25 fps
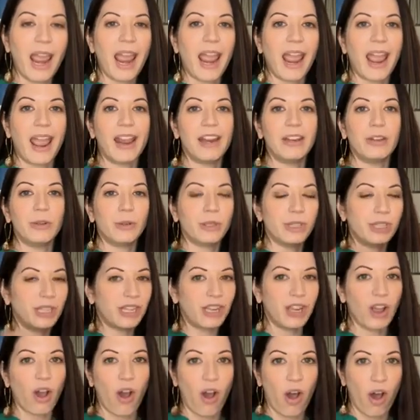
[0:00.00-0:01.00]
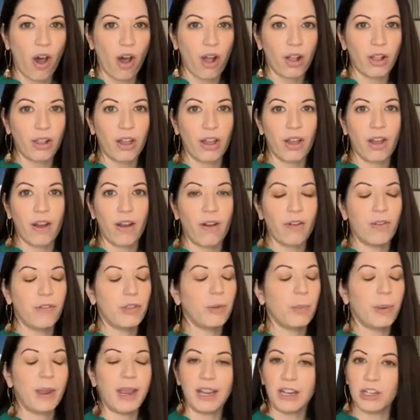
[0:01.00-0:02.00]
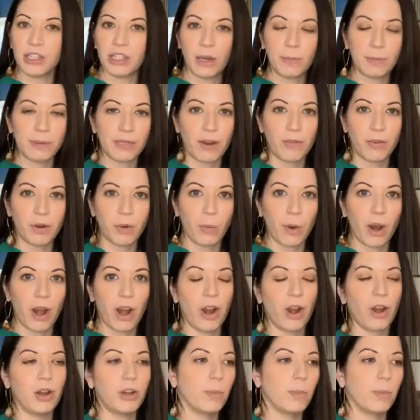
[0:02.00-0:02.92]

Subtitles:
and you see all of the paint chips everywhere,